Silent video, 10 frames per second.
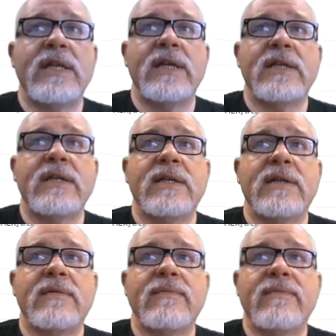
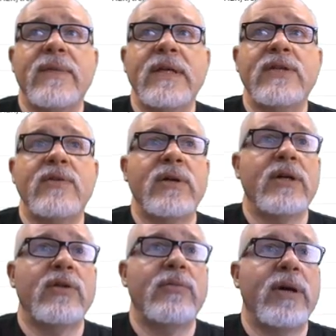that he's doing
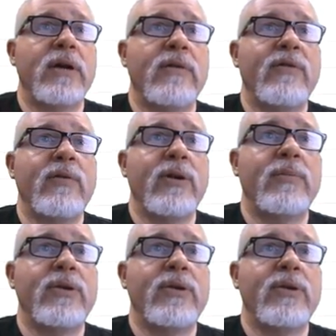a little better. If we want to put